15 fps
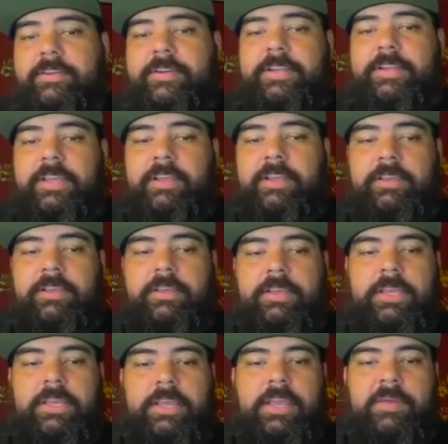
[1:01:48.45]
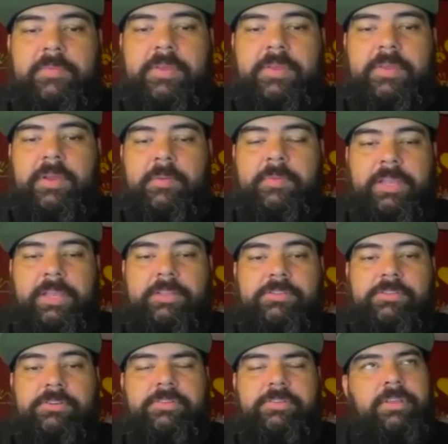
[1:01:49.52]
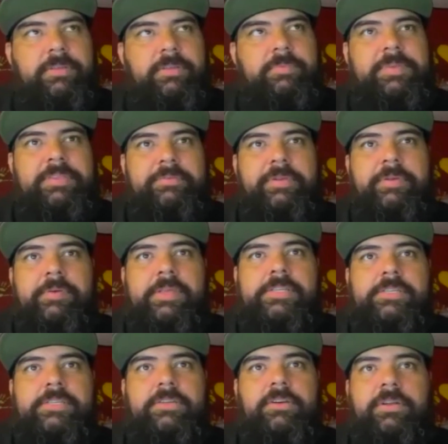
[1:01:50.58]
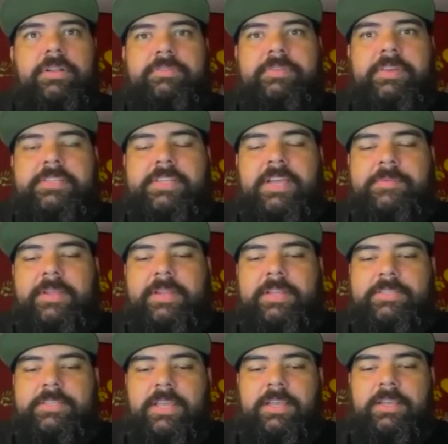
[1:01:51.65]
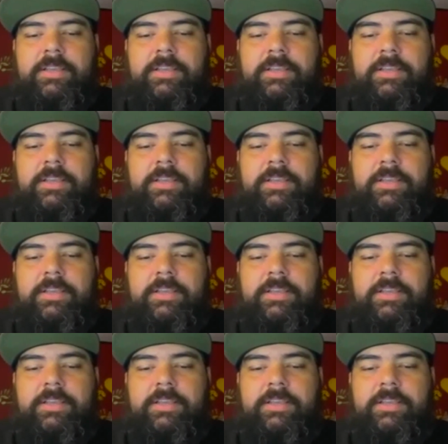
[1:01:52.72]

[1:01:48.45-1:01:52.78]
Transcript: And he hit me up like maybe 3 weeks ago on FaceTime, and he's like,